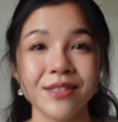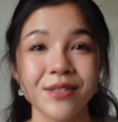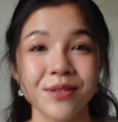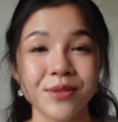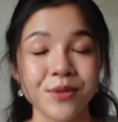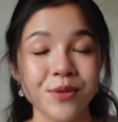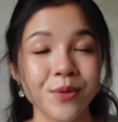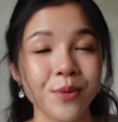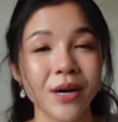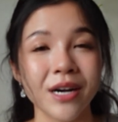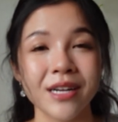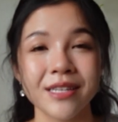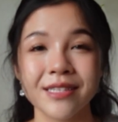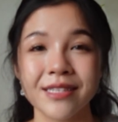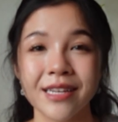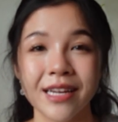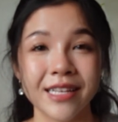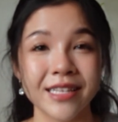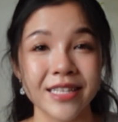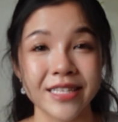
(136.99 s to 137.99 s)
Do you want
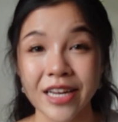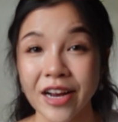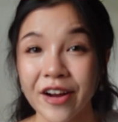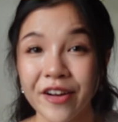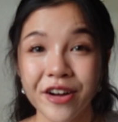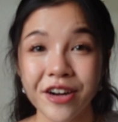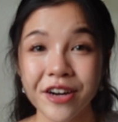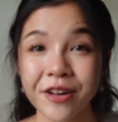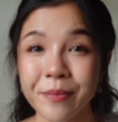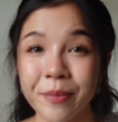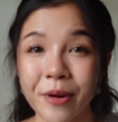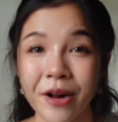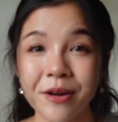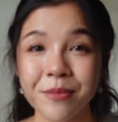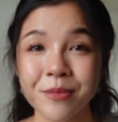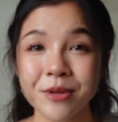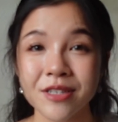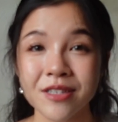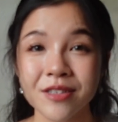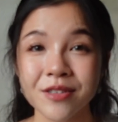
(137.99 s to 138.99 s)
the entire
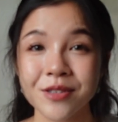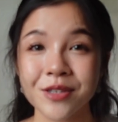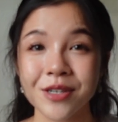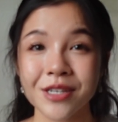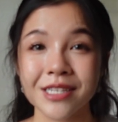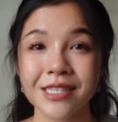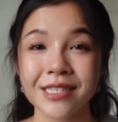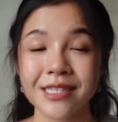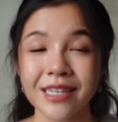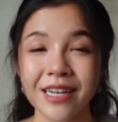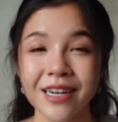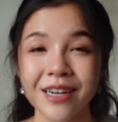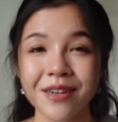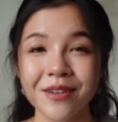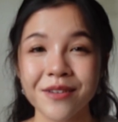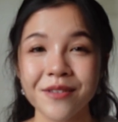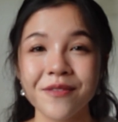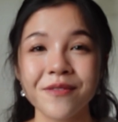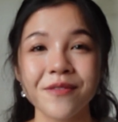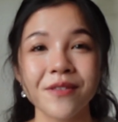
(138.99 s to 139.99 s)
apartment to
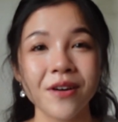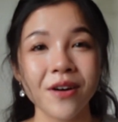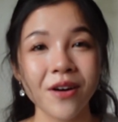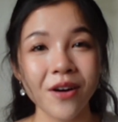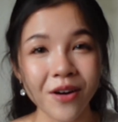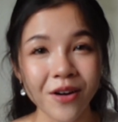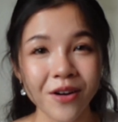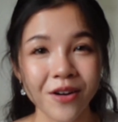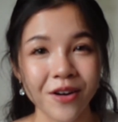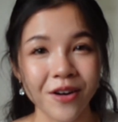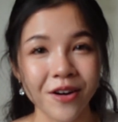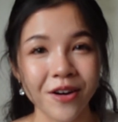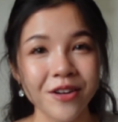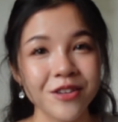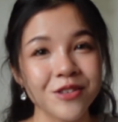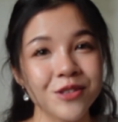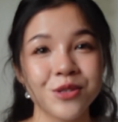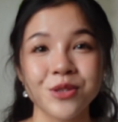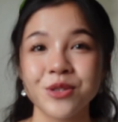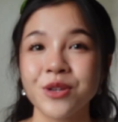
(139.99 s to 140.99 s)
yourself? Or
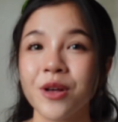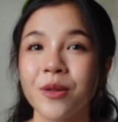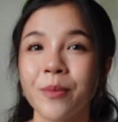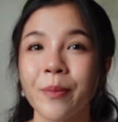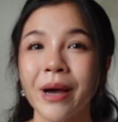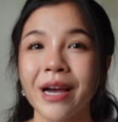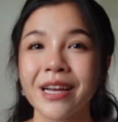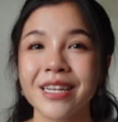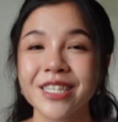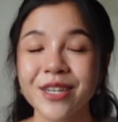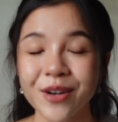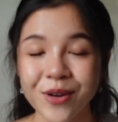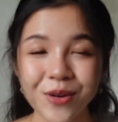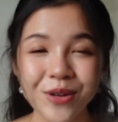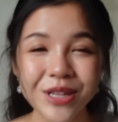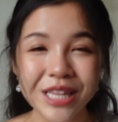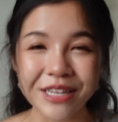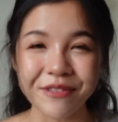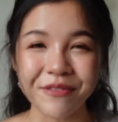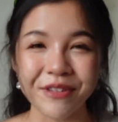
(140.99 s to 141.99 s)
you do not mind
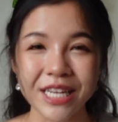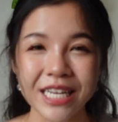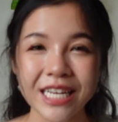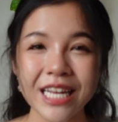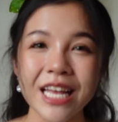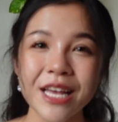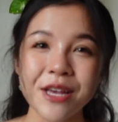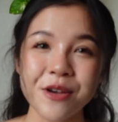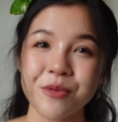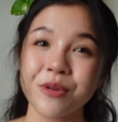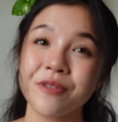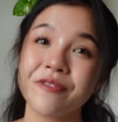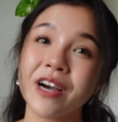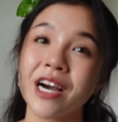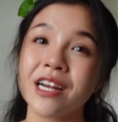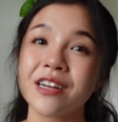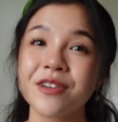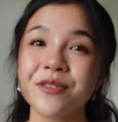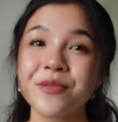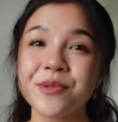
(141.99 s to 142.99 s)
co-living with
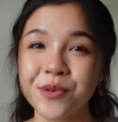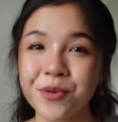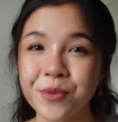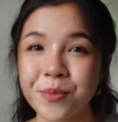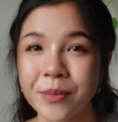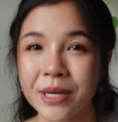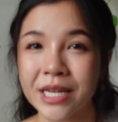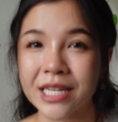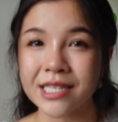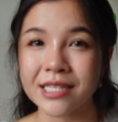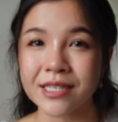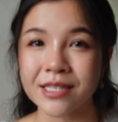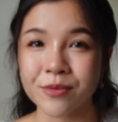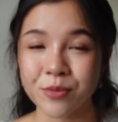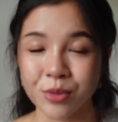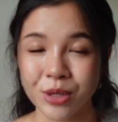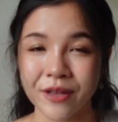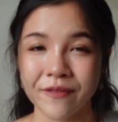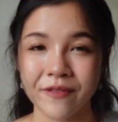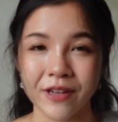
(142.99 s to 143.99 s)
other roommates
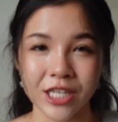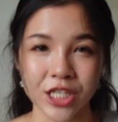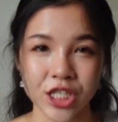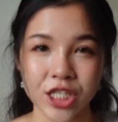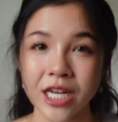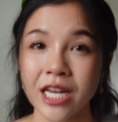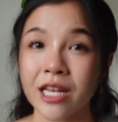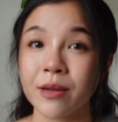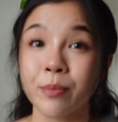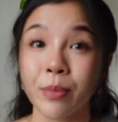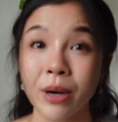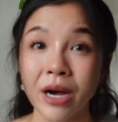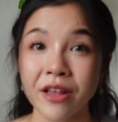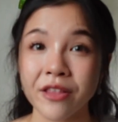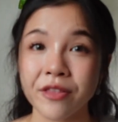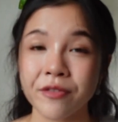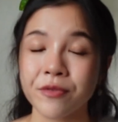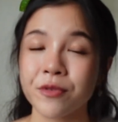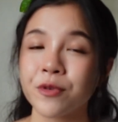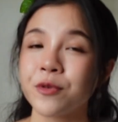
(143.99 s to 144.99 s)
with a shared
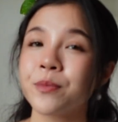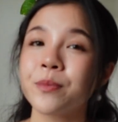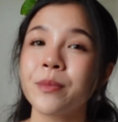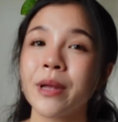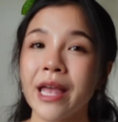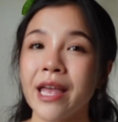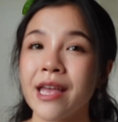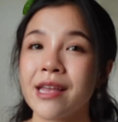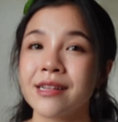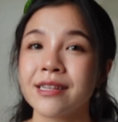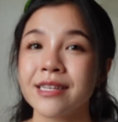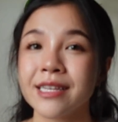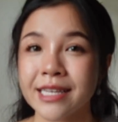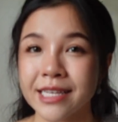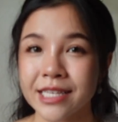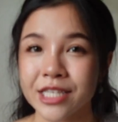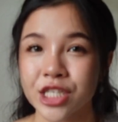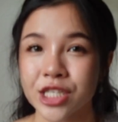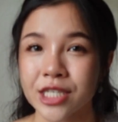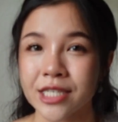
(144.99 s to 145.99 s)
bathroom and
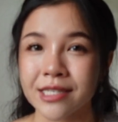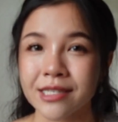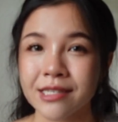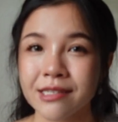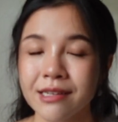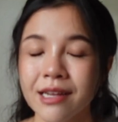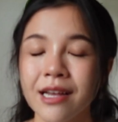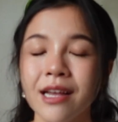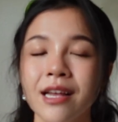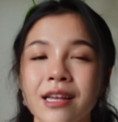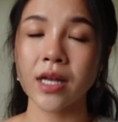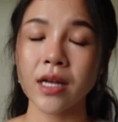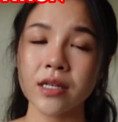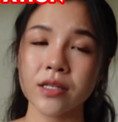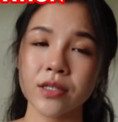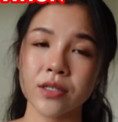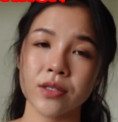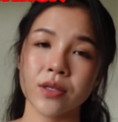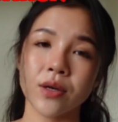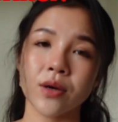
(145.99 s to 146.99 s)
kitchen?
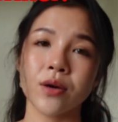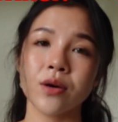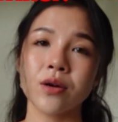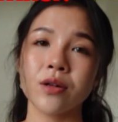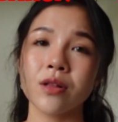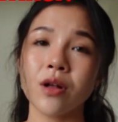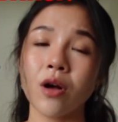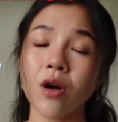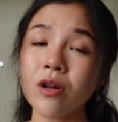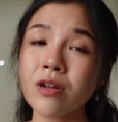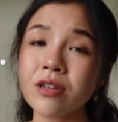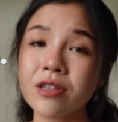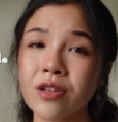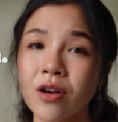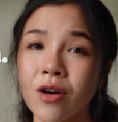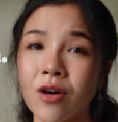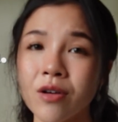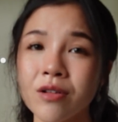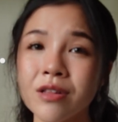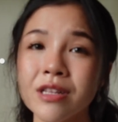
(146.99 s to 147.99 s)
So all in
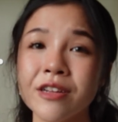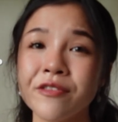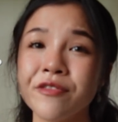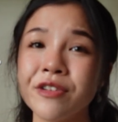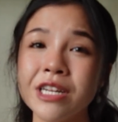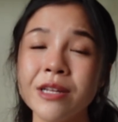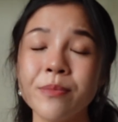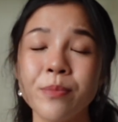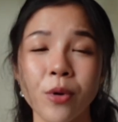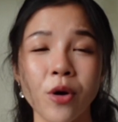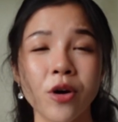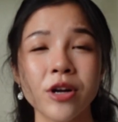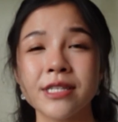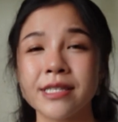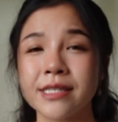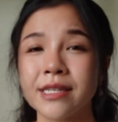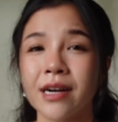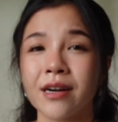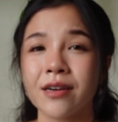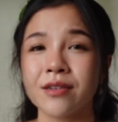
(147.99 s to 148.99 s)
all, it really
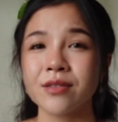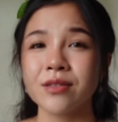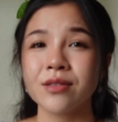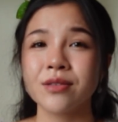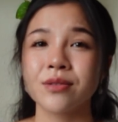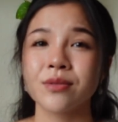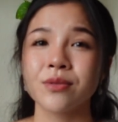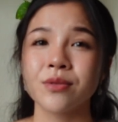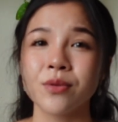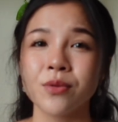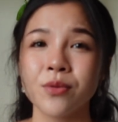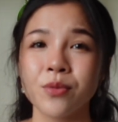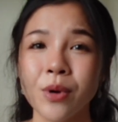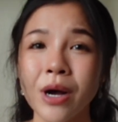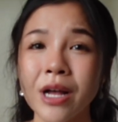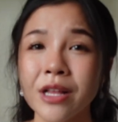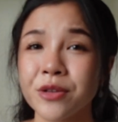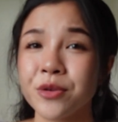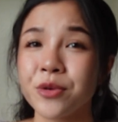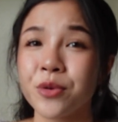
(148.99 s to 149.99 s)
boils down to
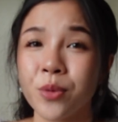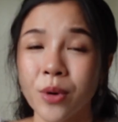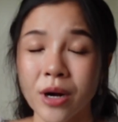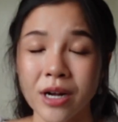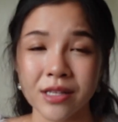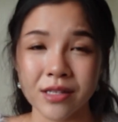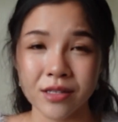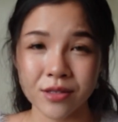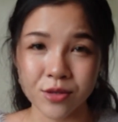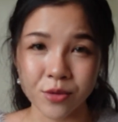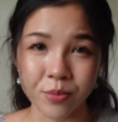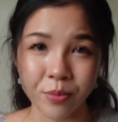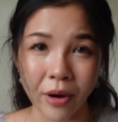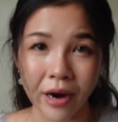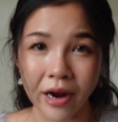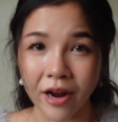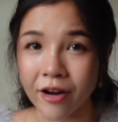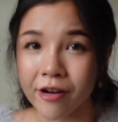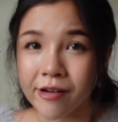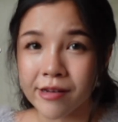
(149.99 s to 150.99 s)
what you want to
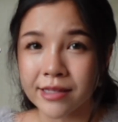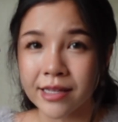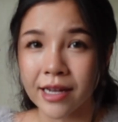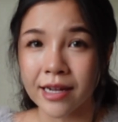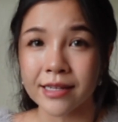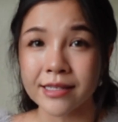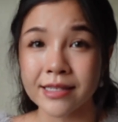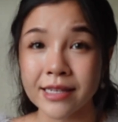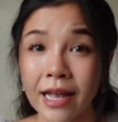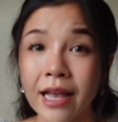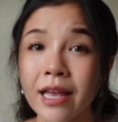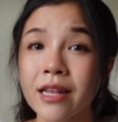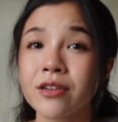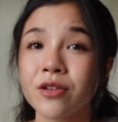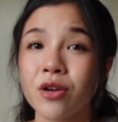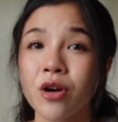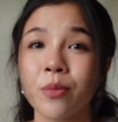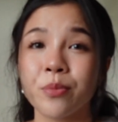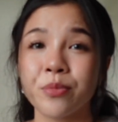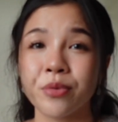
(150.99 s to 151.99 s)
prioritize and
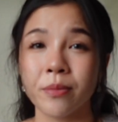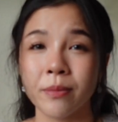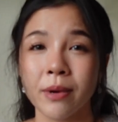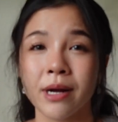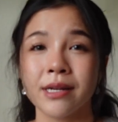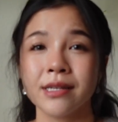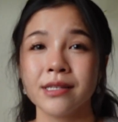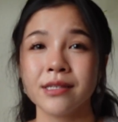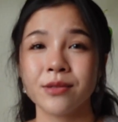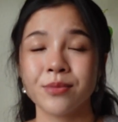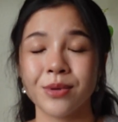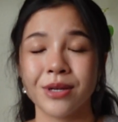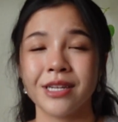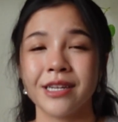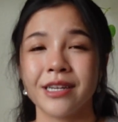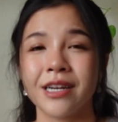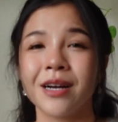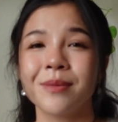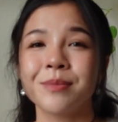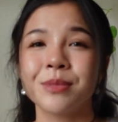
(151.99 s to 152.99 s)
compromise when
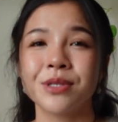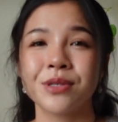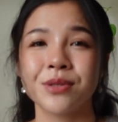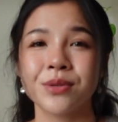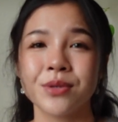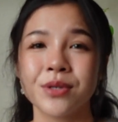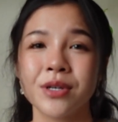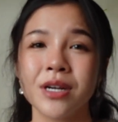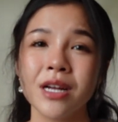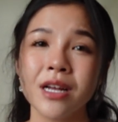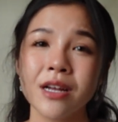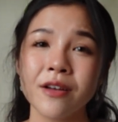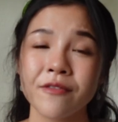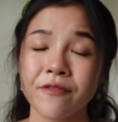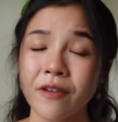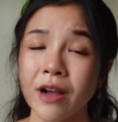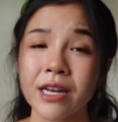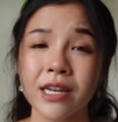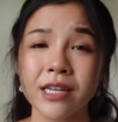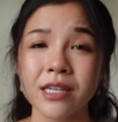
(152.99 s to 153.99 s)
it comes to
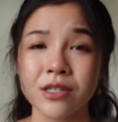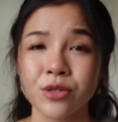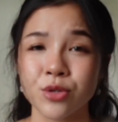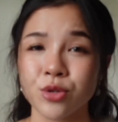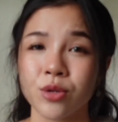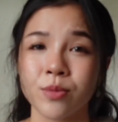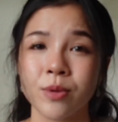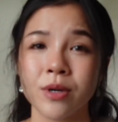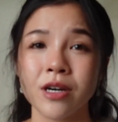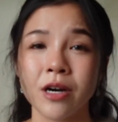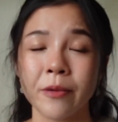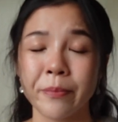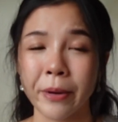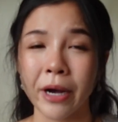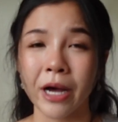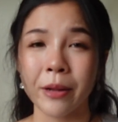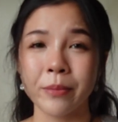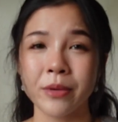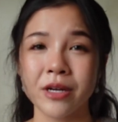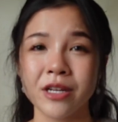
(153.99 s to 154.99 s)
finding a suitable
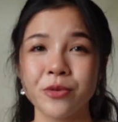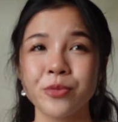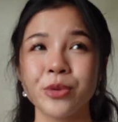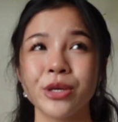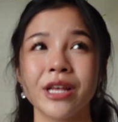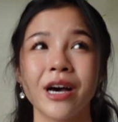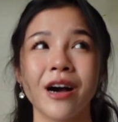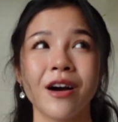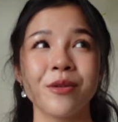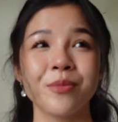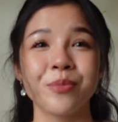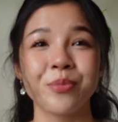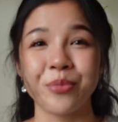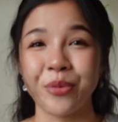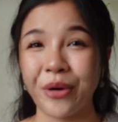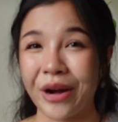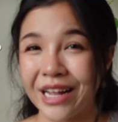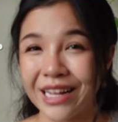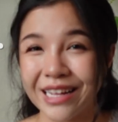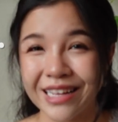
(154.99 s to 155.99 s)
apartment without
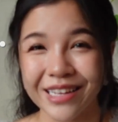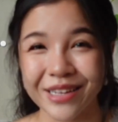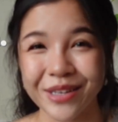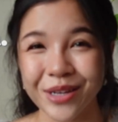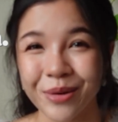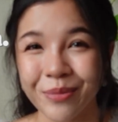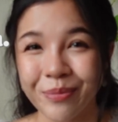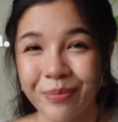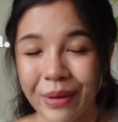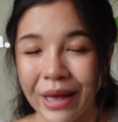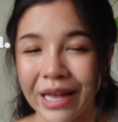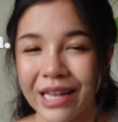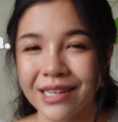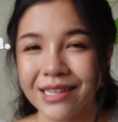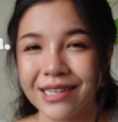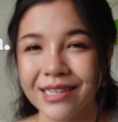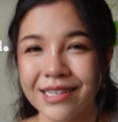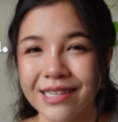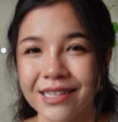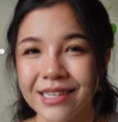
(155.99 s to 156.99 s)
breaking your
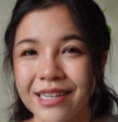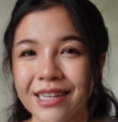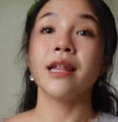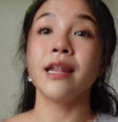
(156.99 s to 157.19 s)
bank.